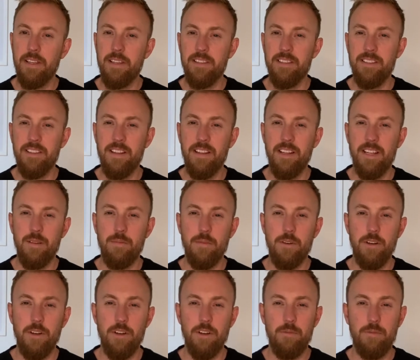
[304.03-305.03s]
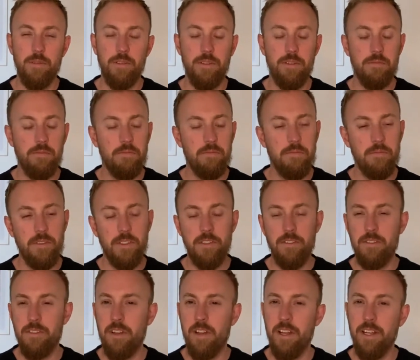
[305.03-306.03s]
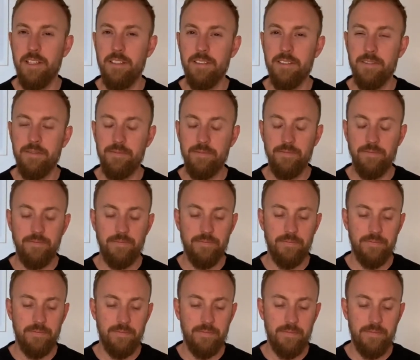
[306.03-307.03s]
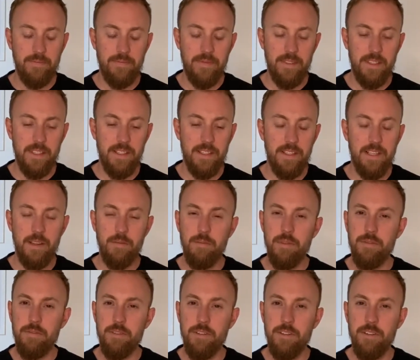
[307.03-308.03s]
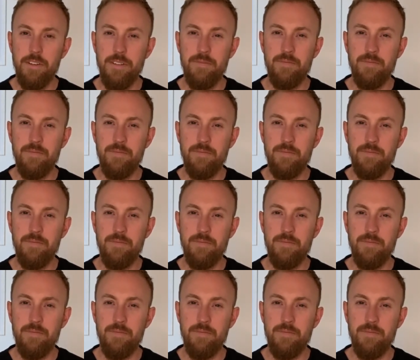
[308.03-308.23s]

is slightly more open, just slight, than before.